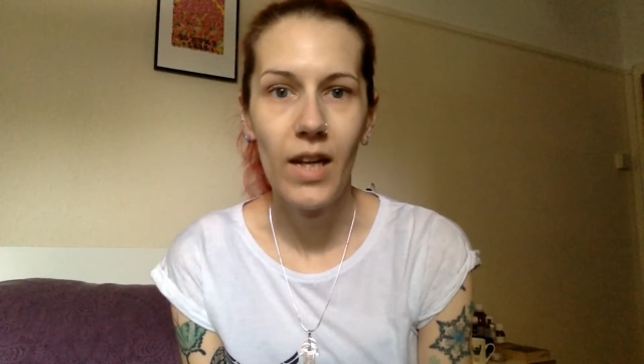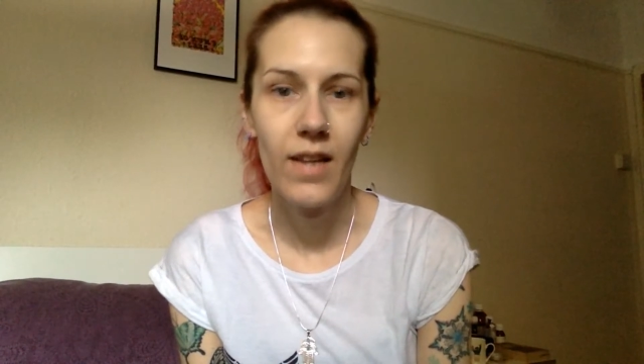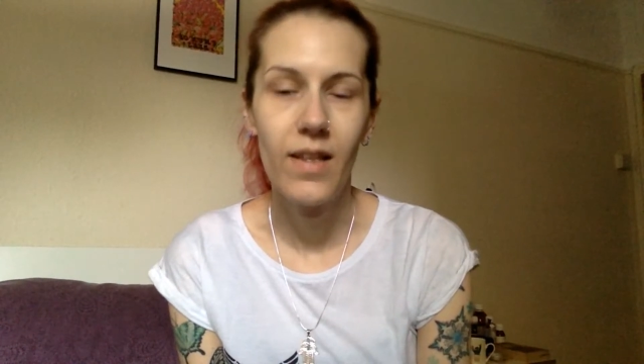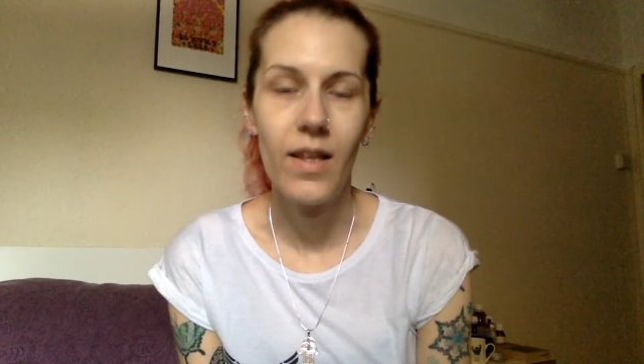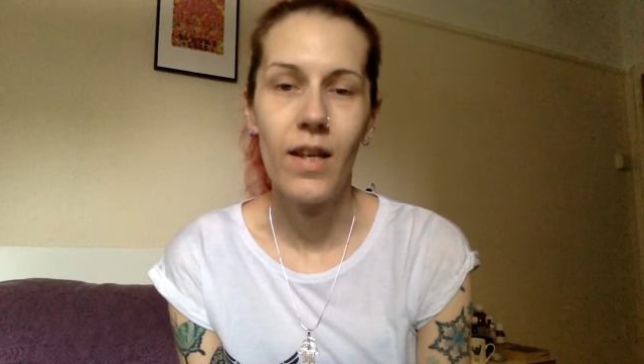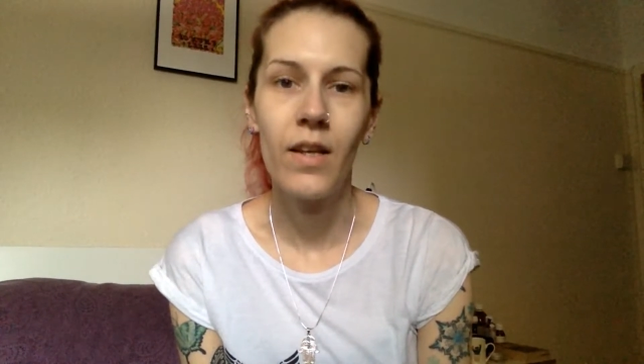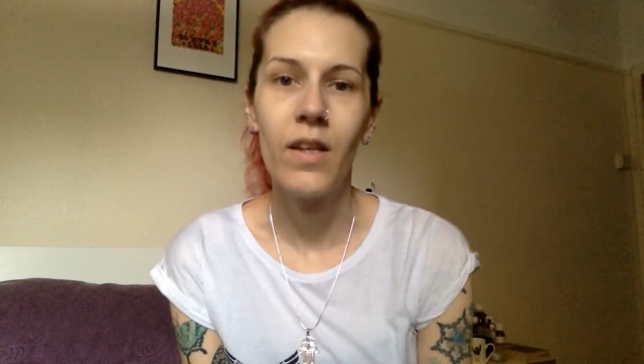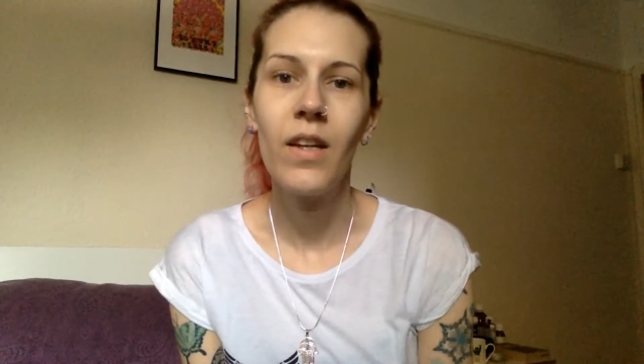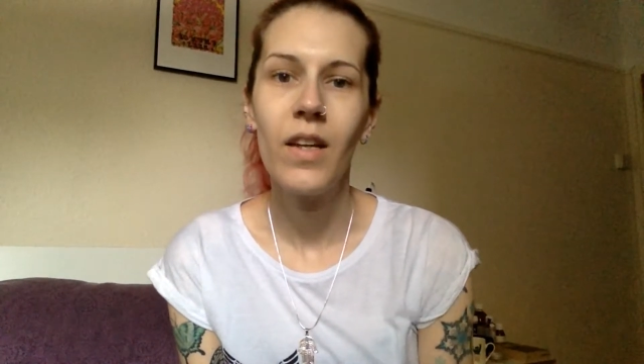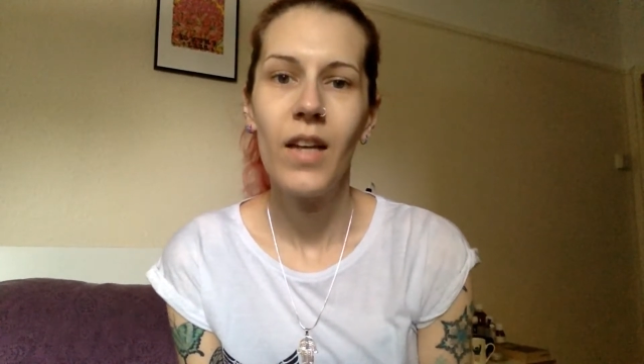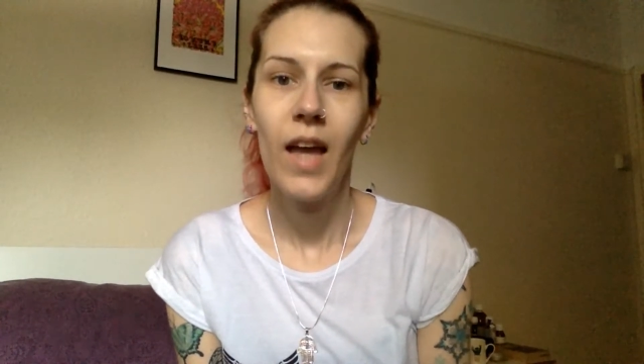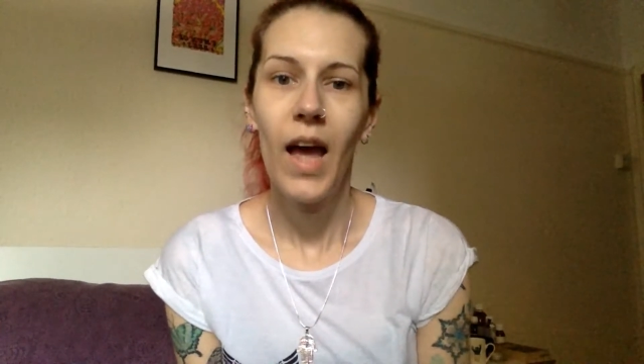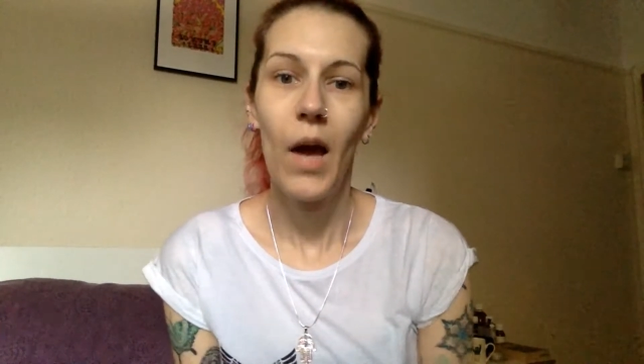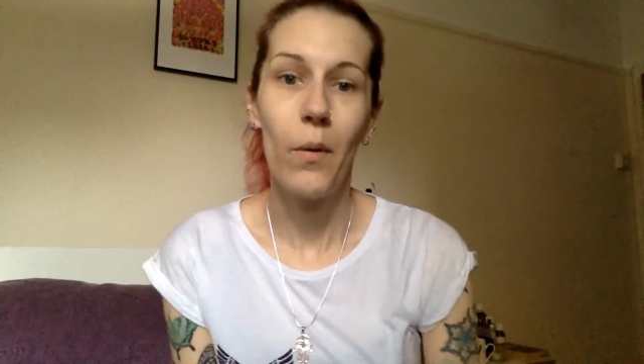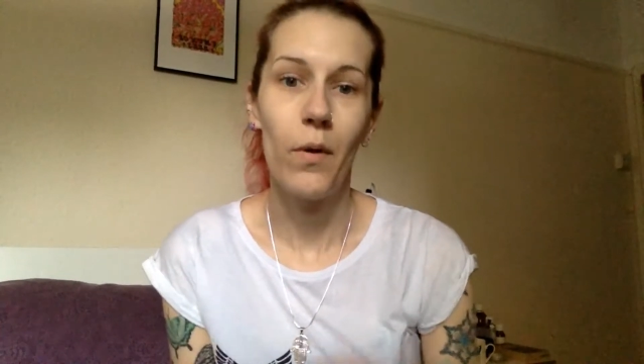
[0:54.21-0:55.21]
and then
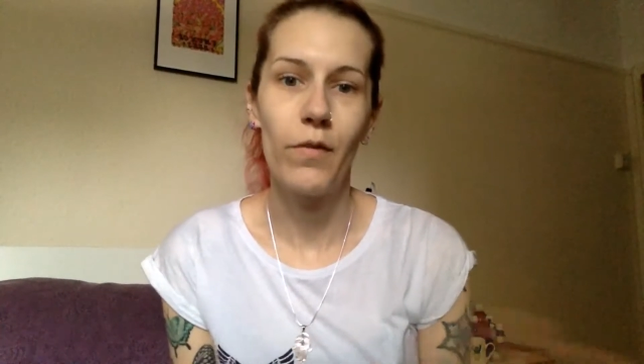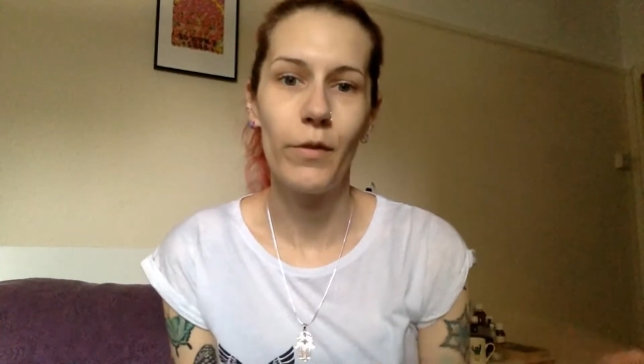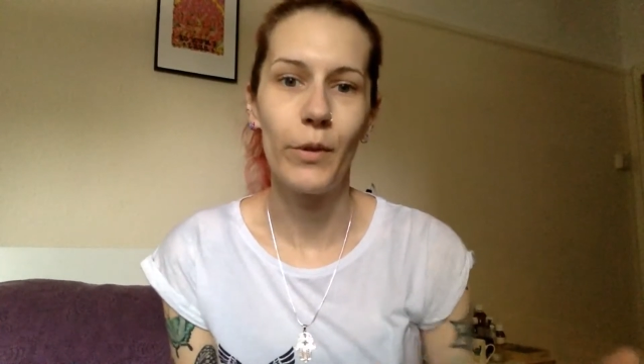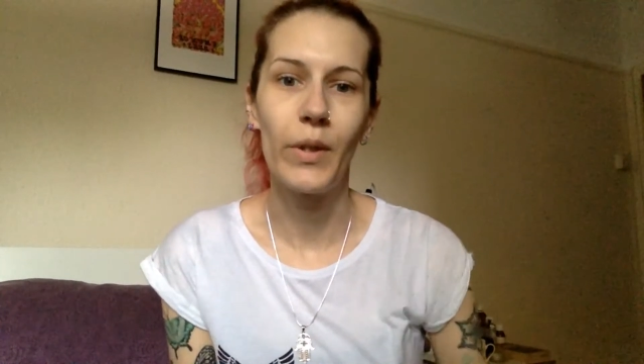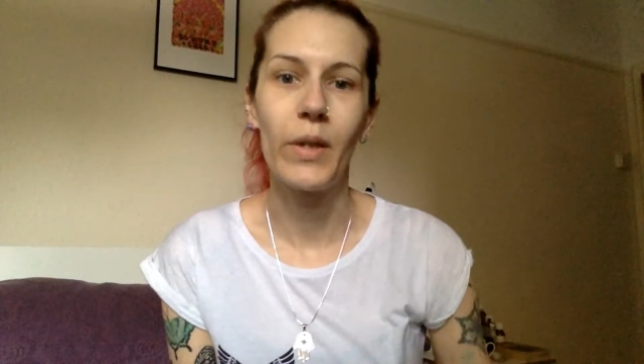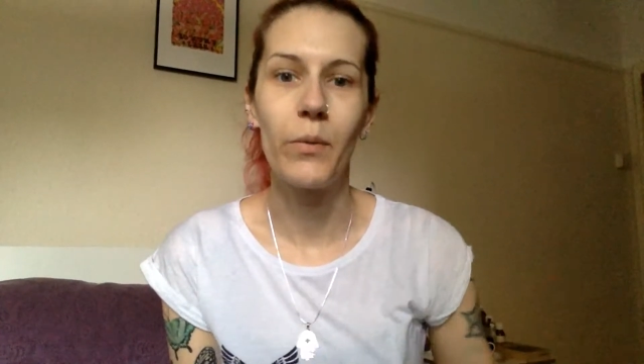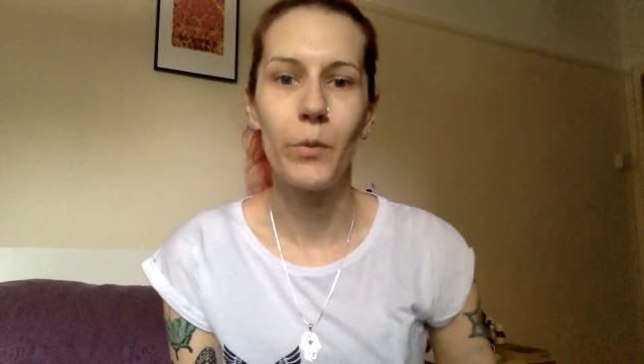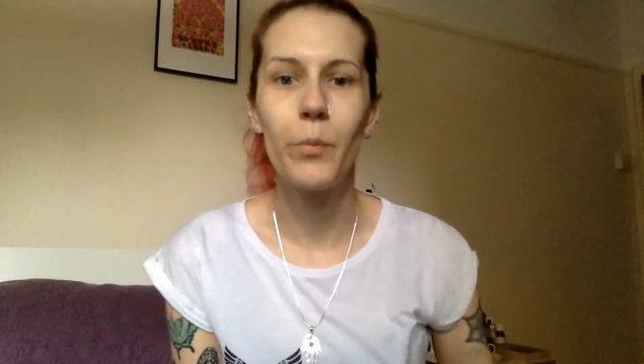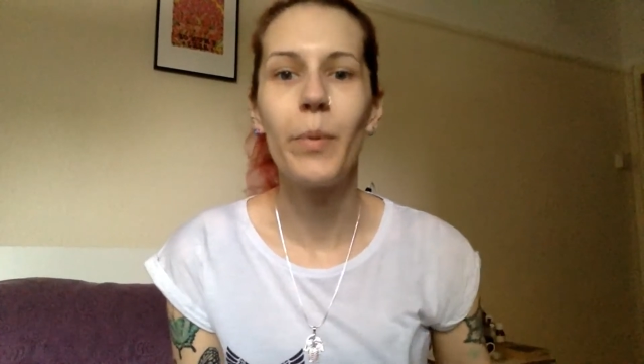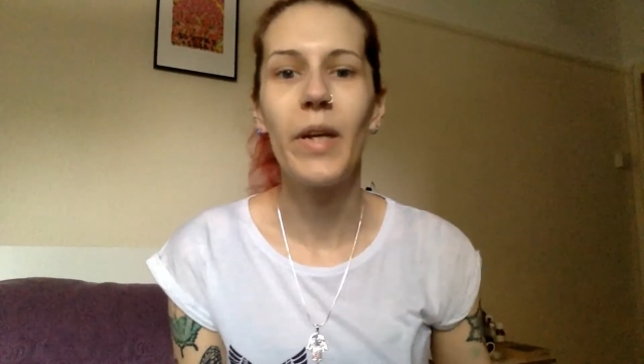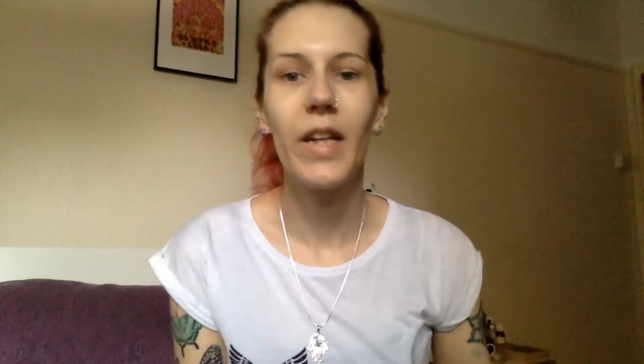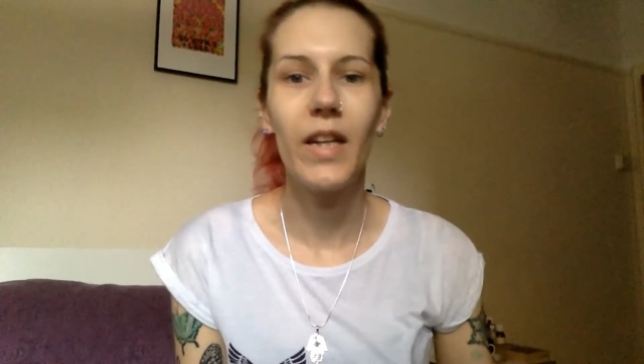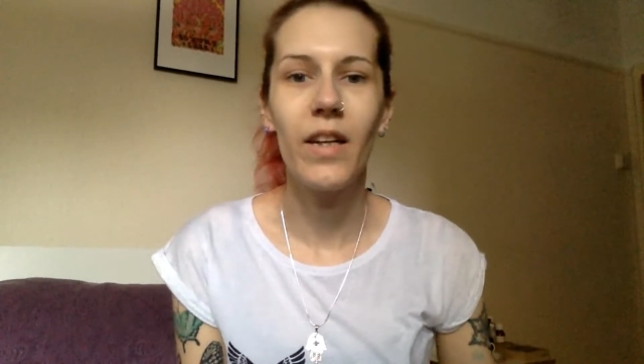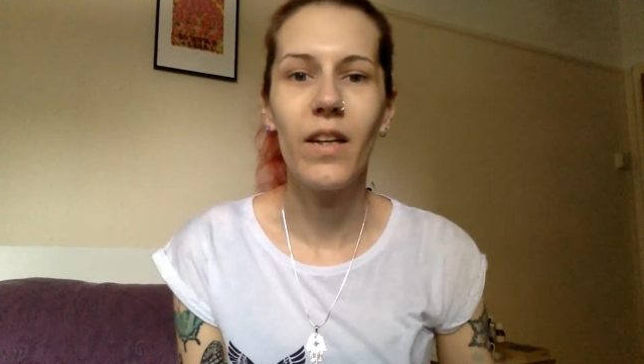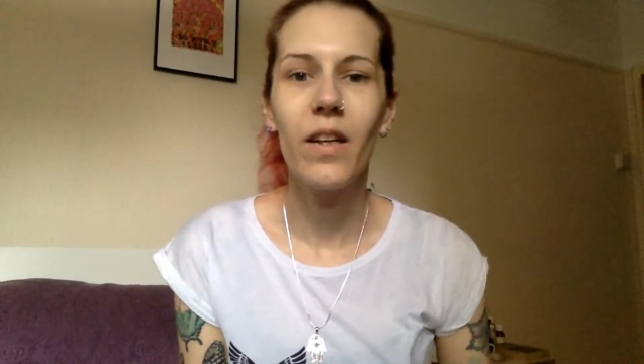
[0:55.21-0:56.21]
however long it would
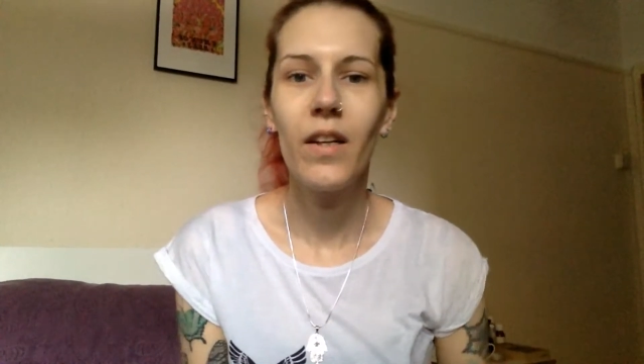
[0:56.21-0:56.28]
be